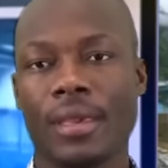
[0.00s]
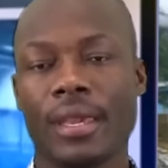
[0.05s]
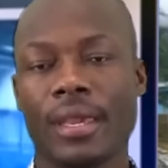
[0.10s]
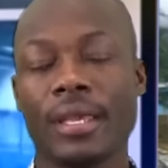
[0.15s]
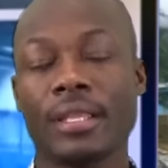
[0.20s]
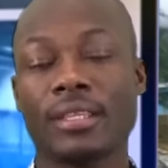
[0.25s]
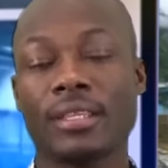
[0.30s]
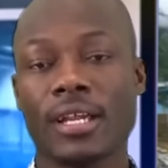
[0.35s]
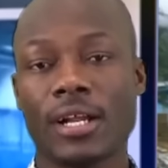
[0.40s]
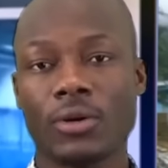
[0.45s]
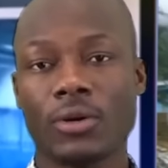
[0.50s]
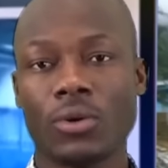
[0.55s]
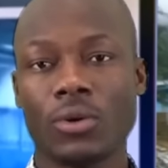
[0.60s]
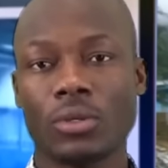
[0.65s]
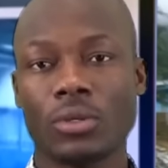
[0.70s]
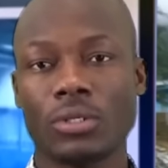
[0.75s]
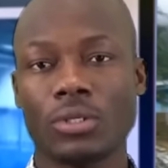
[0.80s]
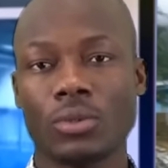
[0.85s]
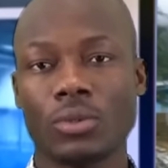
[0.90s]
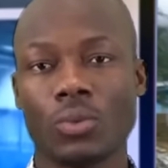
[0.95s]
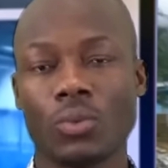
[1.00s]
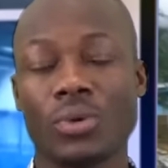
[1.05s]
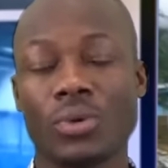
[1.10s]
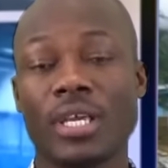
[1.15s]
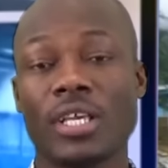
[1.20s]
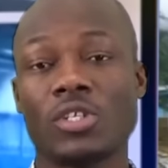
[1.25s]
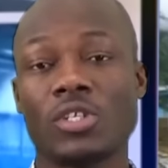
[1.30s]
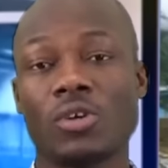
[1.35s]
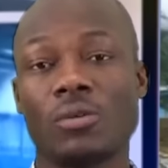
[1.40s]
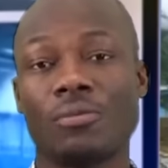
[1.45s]
And thank God we
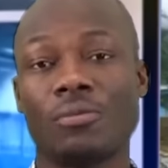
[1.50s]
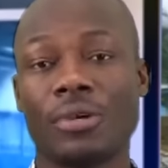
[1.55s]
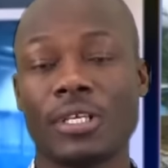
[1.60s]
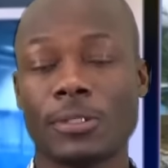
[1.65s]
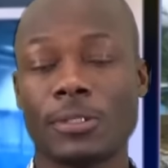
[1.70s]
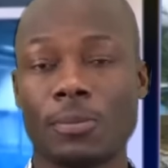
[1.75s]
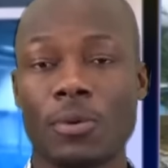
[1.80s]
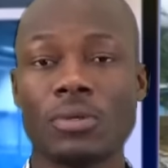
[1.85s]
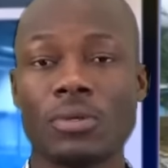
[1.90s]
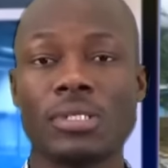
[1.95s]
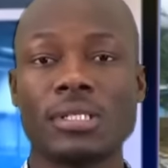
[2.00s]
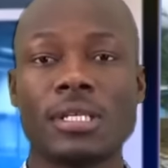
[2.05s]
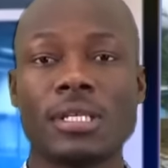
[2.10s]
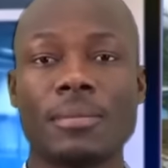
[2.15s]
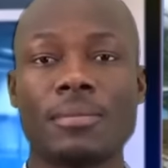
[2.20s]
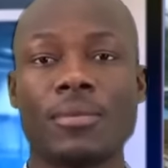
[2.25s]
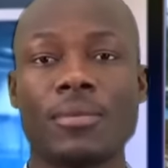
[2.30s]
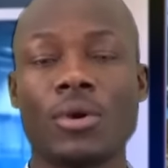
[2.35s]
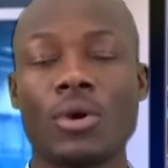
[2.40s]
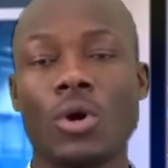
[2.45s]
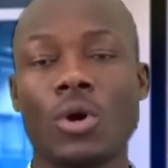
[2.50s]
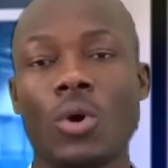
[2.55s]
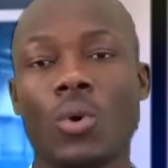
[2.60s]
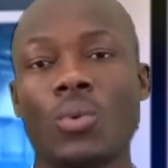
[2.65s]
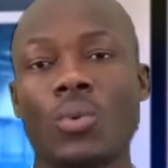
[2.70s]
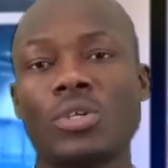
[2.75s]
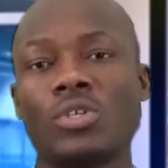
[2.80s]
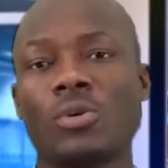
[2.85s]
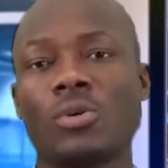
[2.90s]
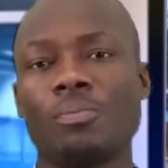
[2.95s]
get some response them.
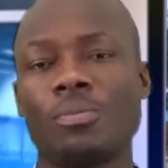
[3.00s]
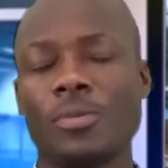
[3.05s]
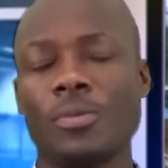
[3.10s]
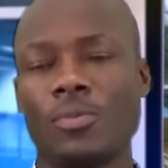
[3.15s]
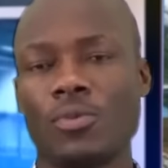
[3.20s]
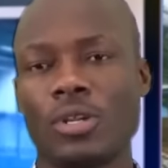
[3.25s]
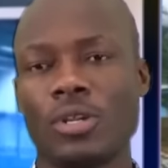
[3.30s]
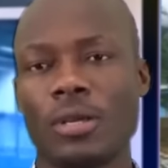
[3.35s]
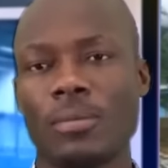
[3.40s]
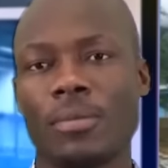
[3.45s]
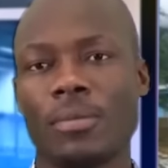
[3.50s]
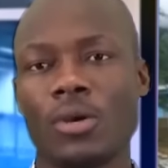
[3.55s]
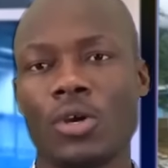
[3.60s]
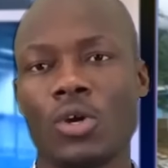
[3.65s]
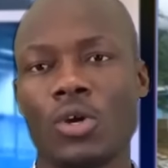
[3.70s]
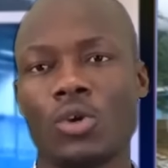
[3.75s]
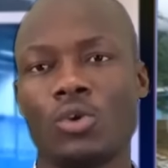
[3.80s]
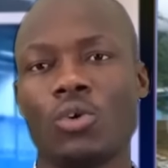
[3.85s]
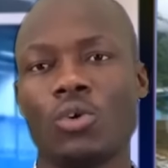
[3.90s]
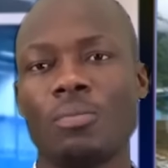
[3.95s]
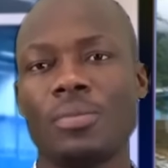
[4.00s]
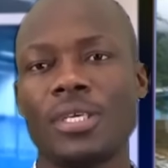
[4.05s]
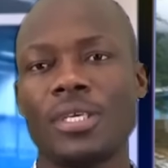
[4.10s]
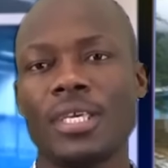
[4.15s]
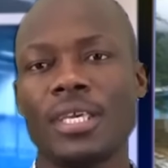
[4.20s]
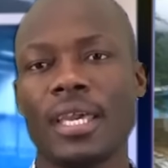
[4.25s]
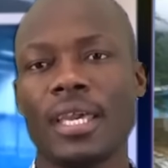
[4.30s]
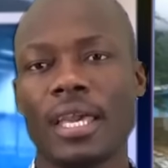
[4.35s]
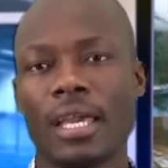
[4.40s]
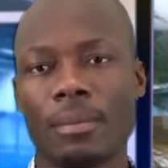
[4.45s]
Where some people don't
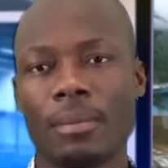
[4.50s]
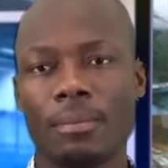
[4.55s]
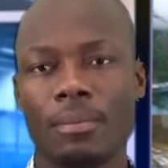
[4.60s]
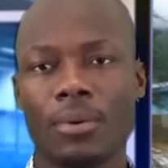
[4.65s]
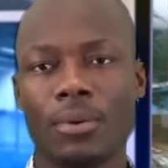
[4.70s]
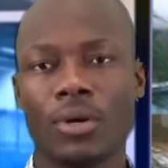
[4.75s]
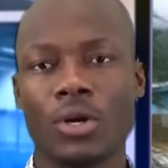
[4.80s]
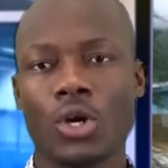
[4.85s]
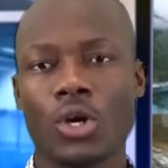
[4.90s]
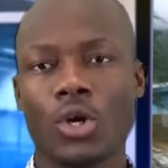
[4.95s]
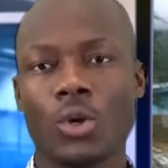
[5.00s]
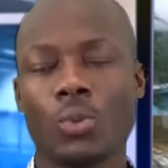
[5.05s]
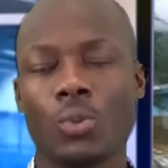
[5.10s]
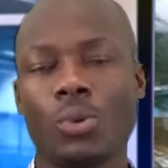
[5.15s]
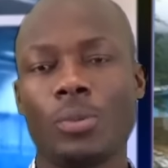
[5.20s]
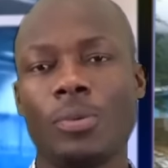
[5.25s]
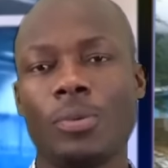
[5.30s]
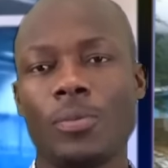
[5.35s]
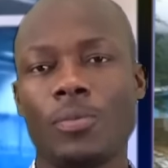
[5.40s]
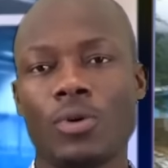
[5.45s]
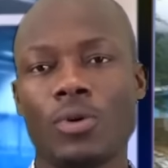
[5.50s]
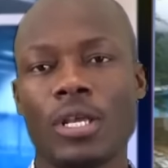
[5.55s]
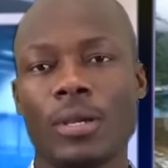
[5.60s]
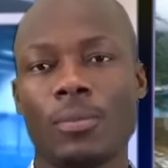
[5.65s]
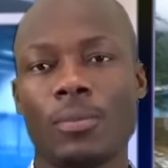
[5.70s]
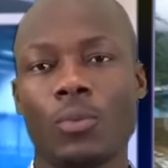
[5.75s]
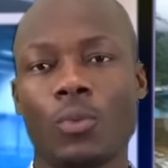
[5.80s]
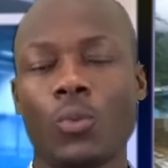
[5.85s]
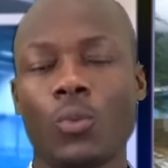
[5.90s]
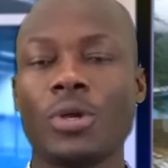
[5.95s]
begin help with people
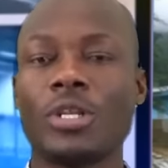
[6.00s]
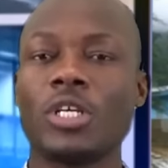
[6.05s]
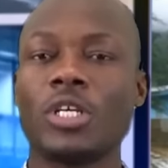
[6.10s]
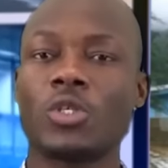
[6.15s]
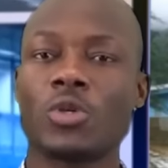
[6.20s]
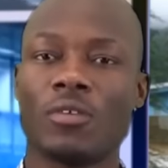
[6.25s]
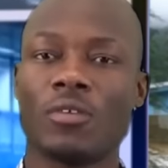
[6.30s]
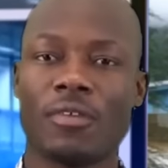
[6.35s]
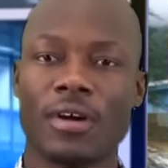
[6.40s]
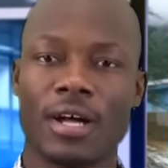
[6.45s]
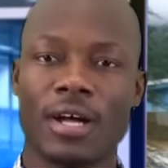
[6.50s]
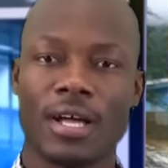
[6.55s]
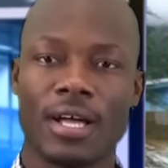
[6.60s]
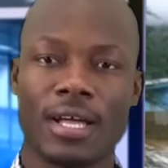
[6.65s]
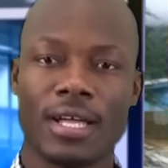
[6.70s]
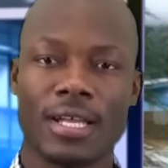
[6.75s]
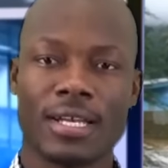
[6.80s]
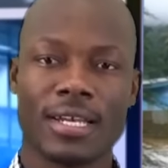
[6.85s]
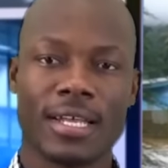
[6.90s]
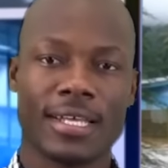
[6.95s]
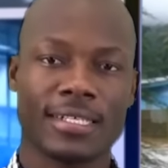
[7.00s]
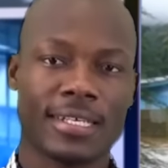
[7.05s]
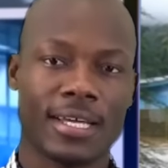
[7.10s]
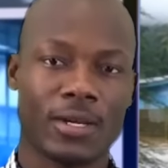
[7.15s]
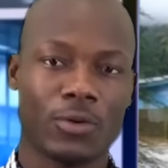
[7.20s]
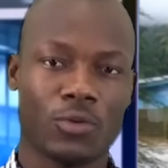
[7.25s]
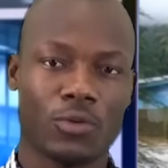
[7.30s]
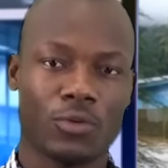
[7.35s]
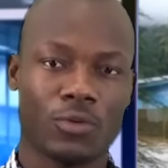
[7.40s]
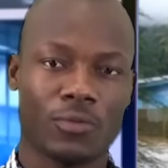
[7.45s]
where they suffer na
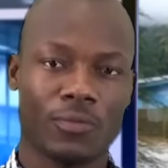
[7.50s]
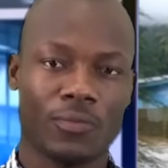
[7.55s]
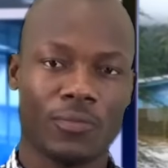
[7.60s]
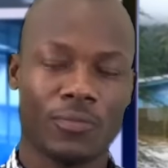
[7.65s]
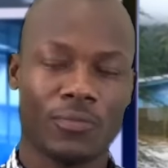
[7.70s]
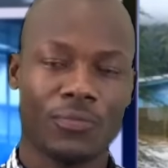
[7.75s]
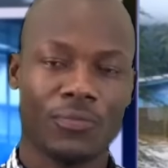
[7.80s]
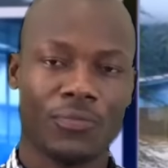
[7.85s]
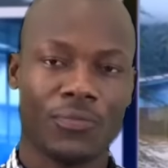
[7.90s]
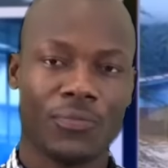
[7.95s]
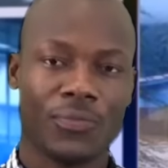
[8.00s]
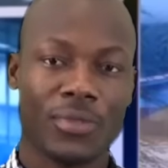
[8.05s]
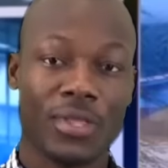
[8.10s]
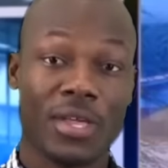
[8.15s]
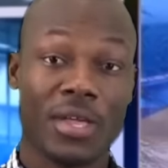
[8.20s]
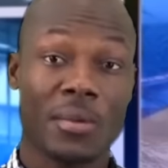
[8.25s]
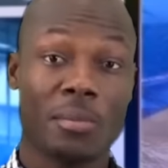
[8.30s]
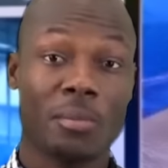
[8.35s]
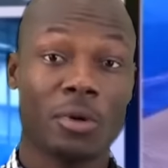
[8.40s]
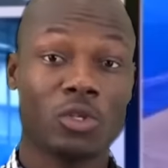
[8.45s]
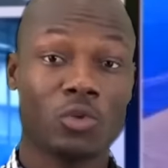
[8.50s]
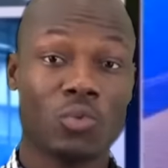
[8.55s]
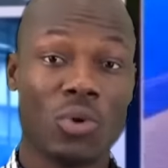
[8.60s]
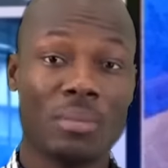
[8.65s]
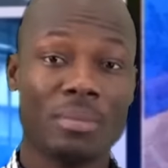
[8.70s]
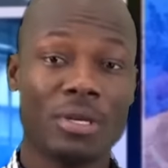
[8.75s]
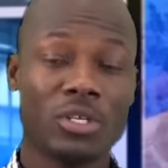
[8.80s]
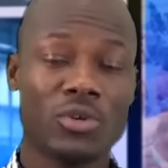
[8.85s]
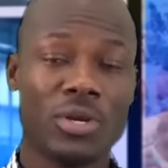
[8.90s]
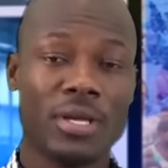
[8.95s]
salon. But
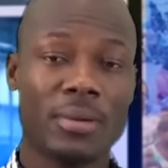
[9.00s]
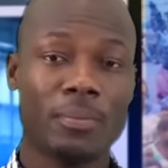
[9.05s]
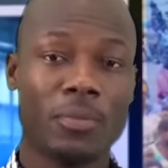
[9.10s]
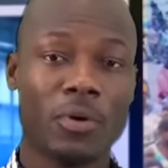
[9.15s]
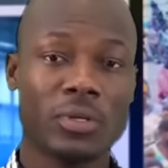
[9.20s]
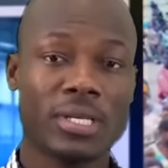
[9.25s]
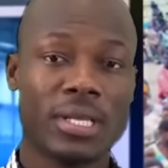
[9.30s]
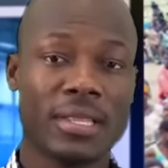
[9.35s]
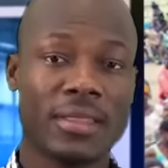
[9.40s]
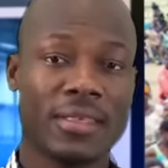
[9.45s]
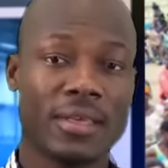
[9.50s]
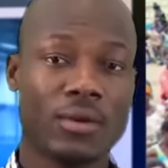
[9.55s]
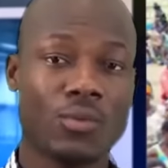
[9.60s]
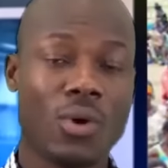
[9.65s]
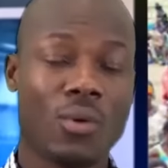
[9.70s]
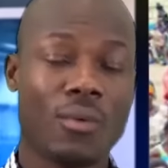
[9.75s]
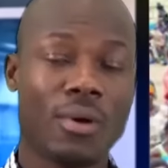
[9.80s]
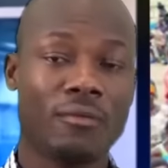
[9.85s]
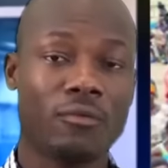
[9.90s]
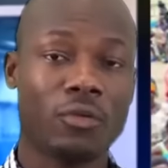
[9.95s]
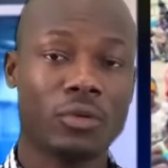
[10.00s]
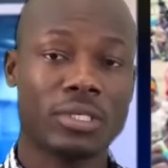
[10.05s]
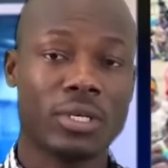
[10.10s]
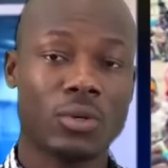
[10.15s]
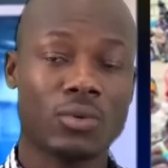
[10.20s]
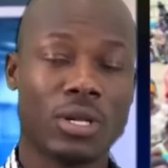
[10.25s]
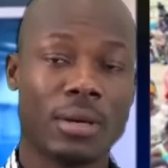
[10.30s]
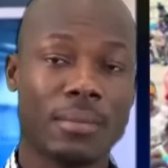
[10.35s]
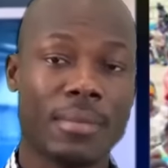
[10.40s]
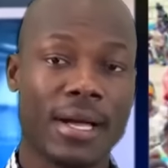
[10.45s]
one major important thing we want for
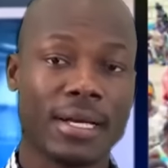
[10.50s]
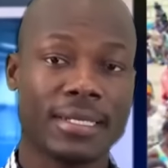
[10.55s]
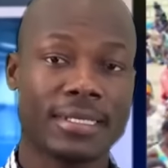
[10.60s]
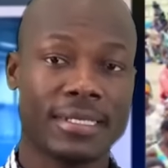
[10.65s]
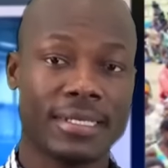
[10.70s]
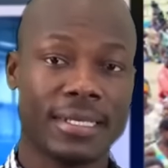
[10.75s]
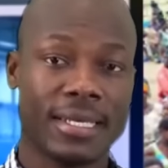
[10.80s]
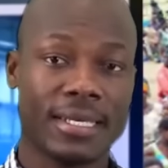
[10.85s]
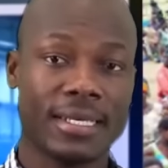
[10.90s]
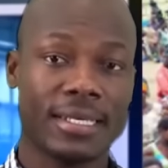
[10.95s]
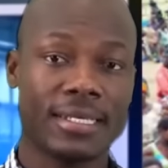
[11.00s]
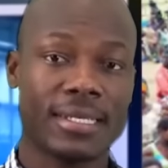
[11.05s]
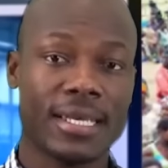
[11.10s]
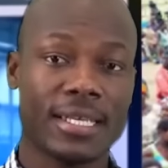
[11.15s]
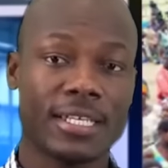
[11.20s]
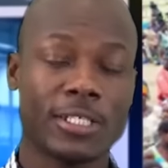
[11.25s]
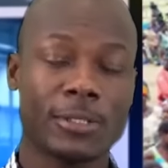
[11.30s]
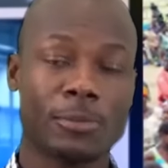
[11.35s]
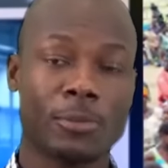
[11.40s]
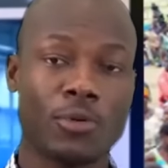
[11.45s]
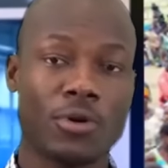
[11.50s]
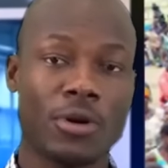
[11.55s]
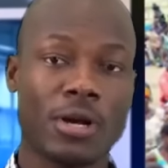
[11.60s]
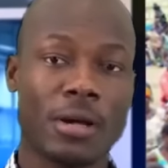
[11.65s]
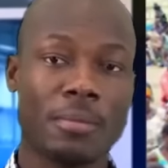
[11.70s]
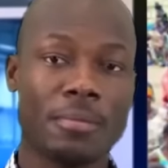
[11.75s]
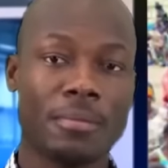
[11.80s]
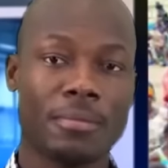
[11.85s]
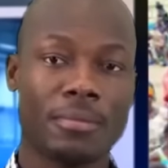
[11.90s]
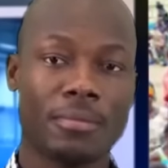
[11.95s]
telling back today inside this
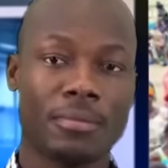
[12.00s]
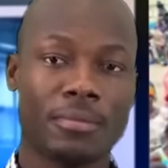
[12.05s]
program,